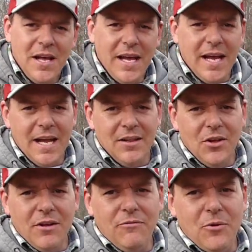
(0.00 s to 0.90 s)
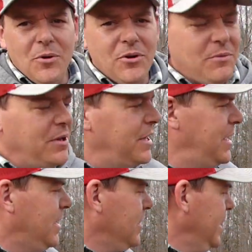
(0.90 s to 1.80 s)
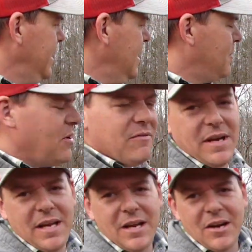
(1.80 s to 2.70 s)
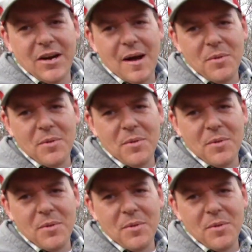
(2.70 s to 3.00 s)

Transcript: And looking forward to really cleaning up over here.